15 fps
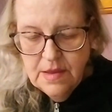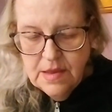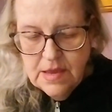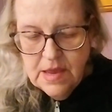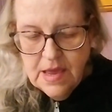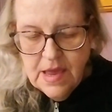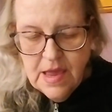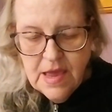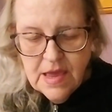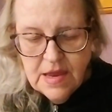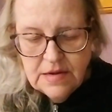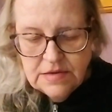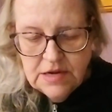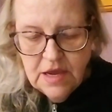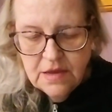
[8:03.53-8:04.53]

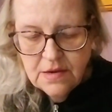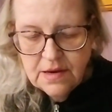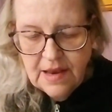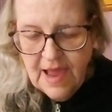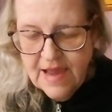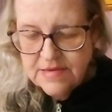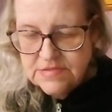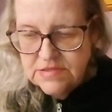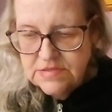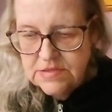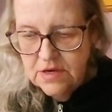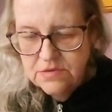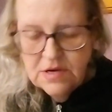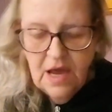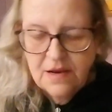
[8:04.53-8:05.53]
And last,
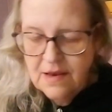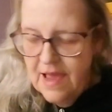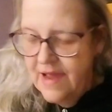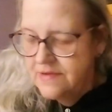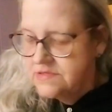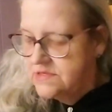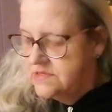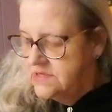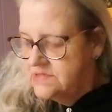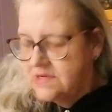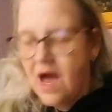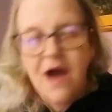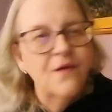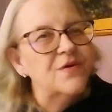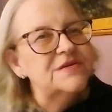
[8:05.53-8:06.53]
not last, this,
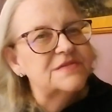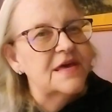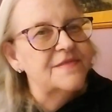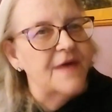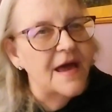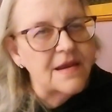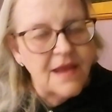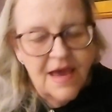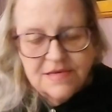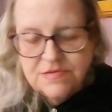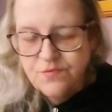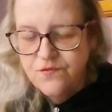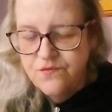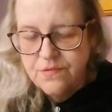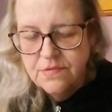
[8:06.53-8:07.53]
I always say that
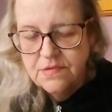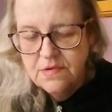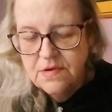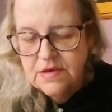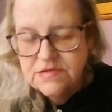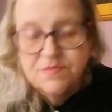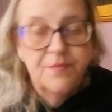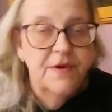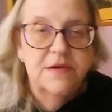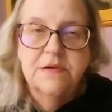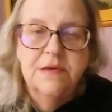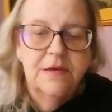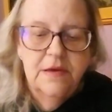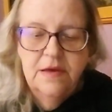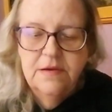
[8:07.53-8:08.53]
last but not least, but
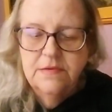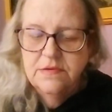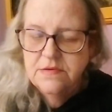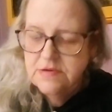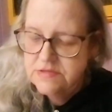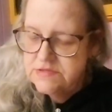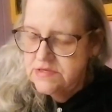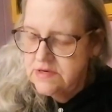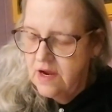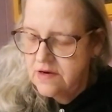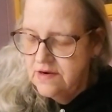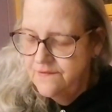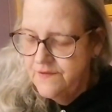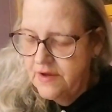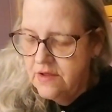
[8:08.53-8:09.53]
it's not
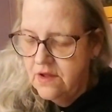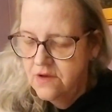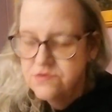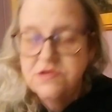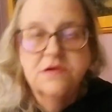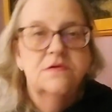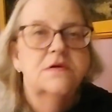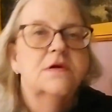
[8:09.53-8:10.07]
even close.